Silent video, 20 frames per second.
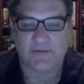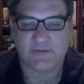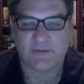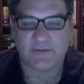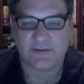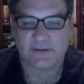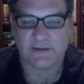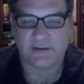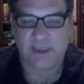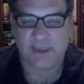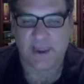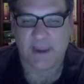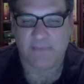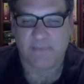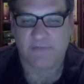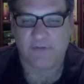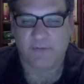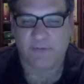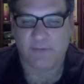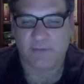for this game
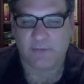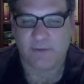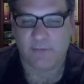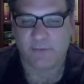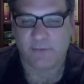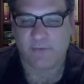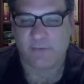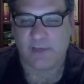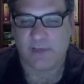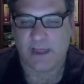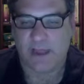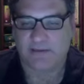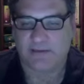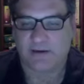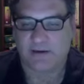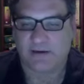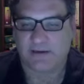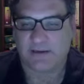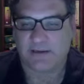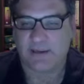from the people who backed
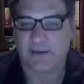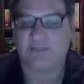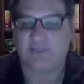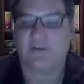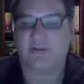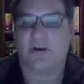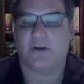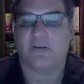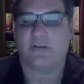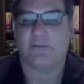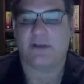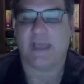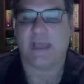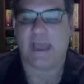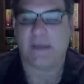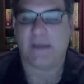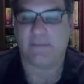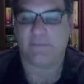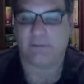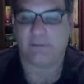it on Kickstarter but
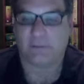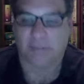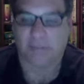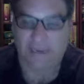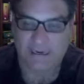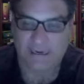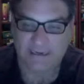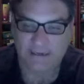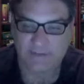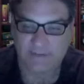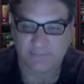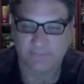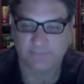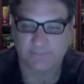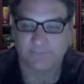hadn't played it.